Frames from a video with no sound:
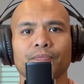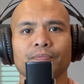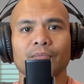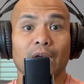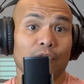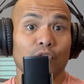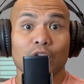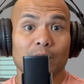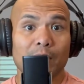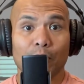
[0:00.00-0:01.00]
Now, if you
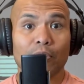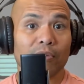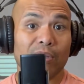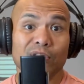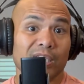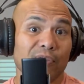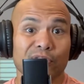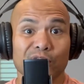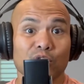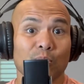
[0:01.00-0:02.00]
look at my brother, I don't think he
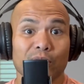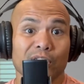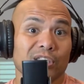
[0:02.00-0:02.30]
ever did his homework in his